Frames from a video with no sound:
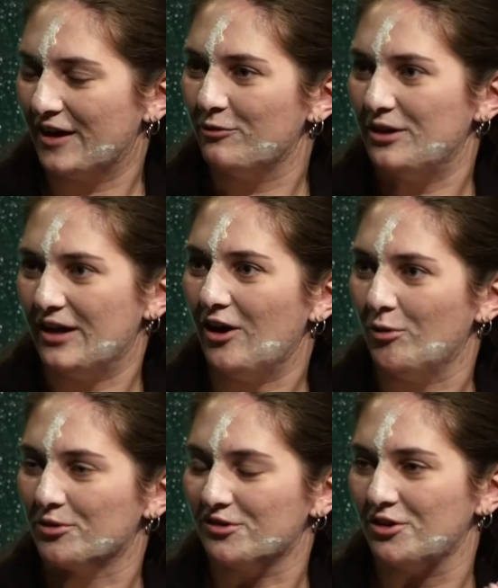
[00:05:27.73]
When you get
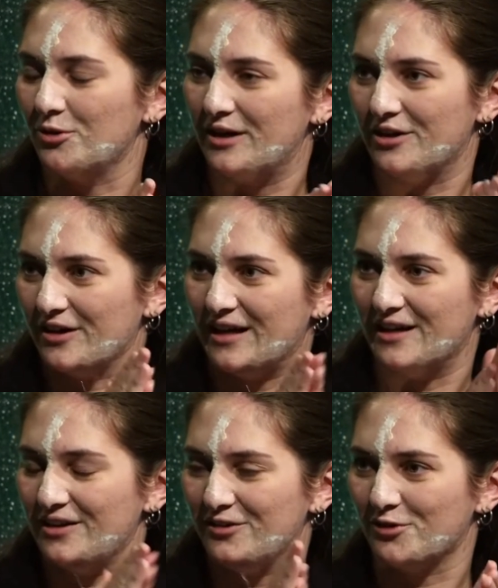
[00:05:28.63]
Elmer's glue on your
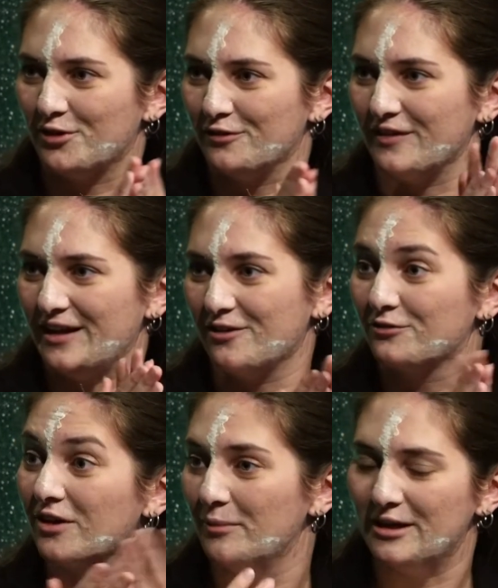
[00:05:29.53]
hand, you sort of like
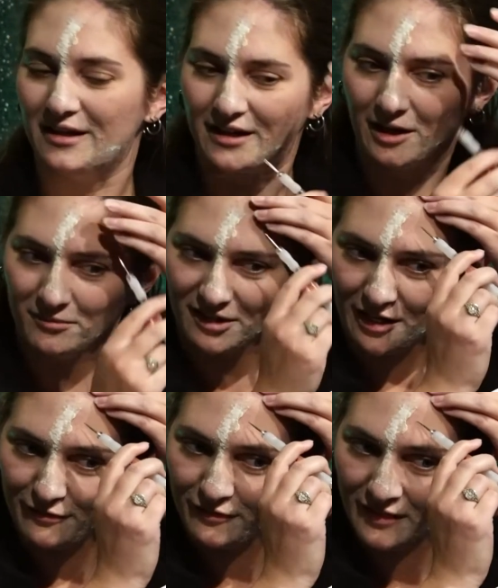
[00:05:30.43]
rub it and it comes
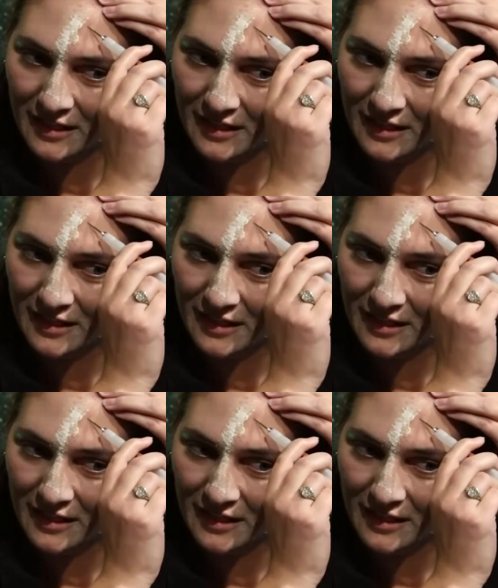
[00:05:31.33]
off.